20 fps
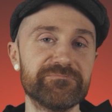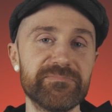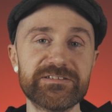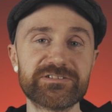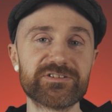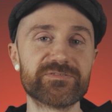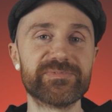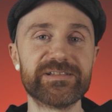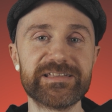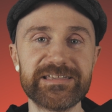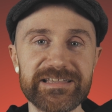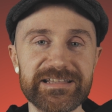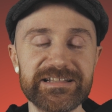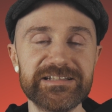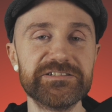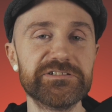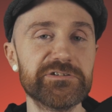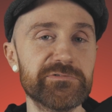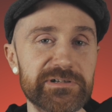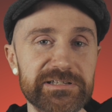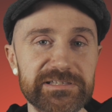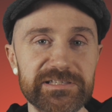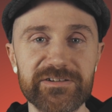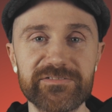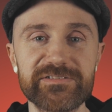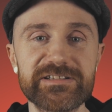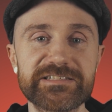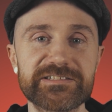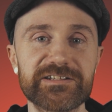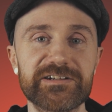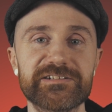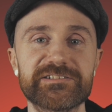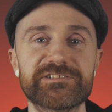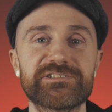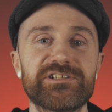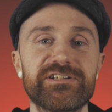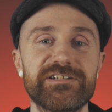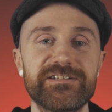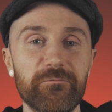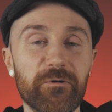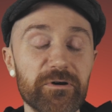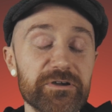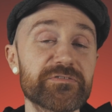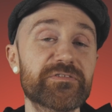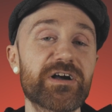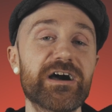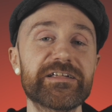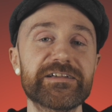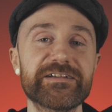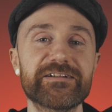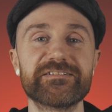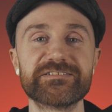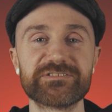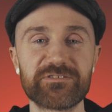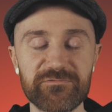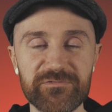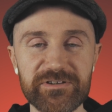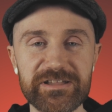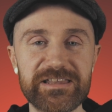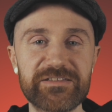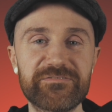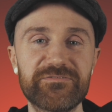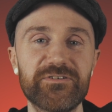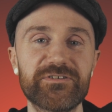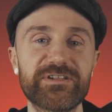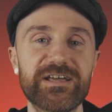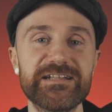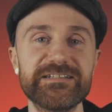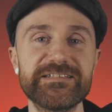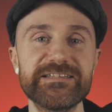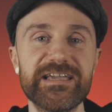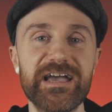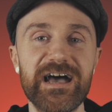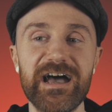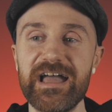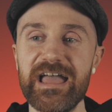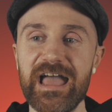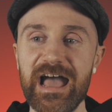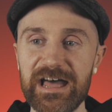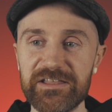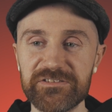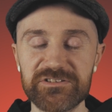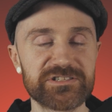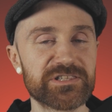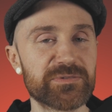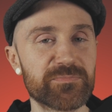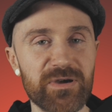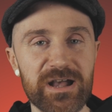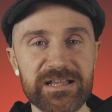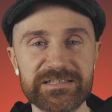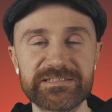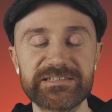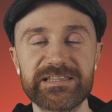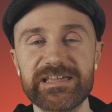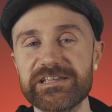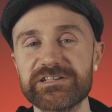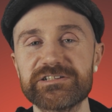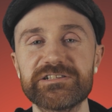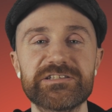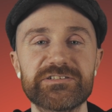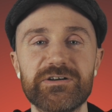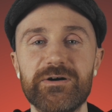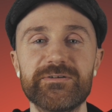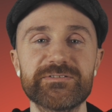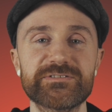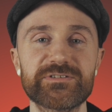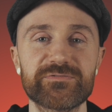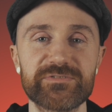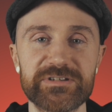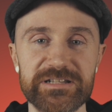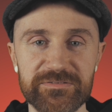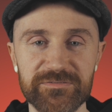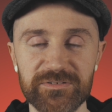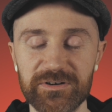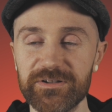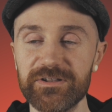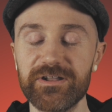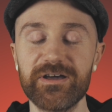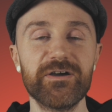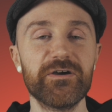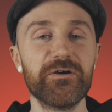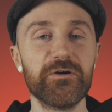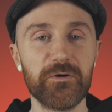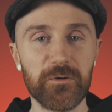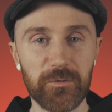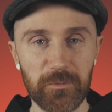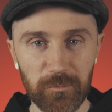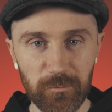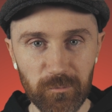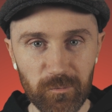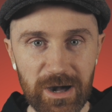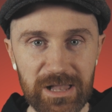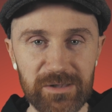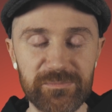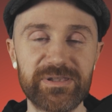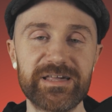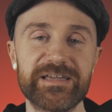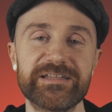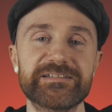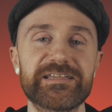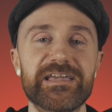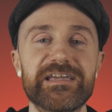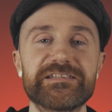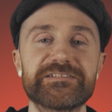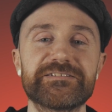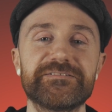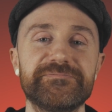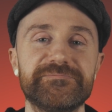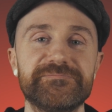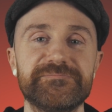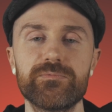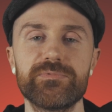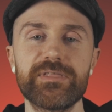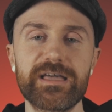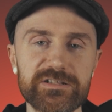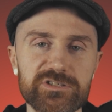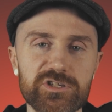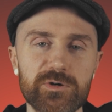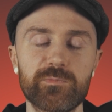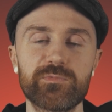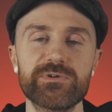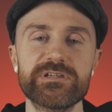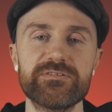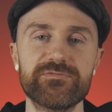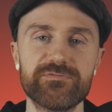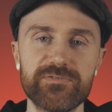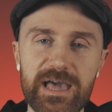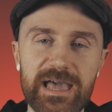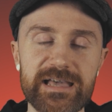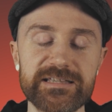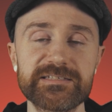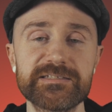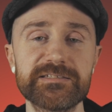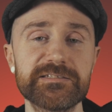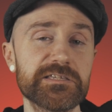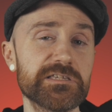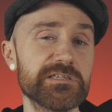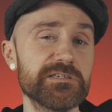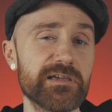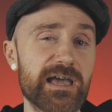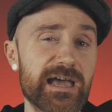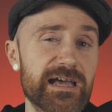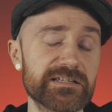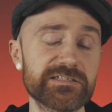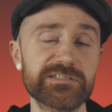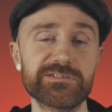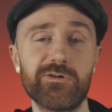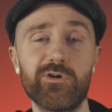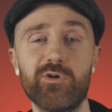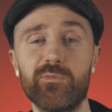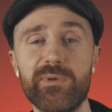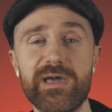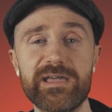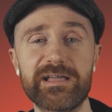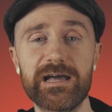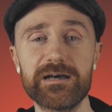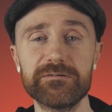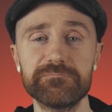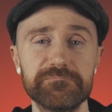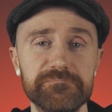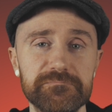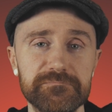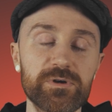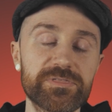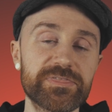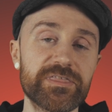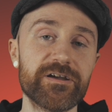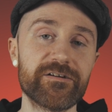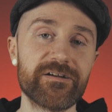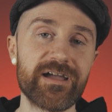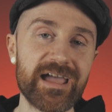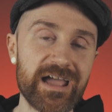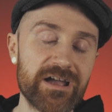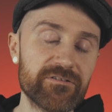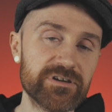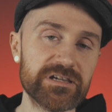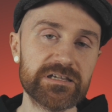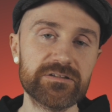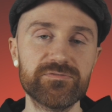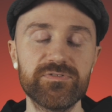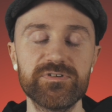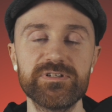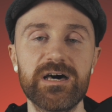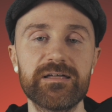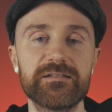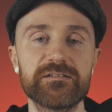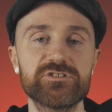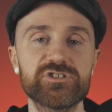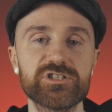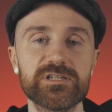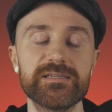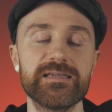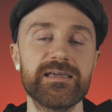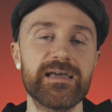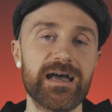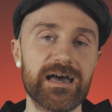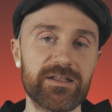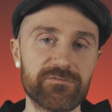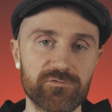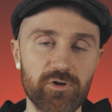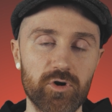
miserably in doing their research. What you got here is a really fun idea and the presentation is also really fun. Well played, Kate. Next up we have FCS Omega with their Erian phonology and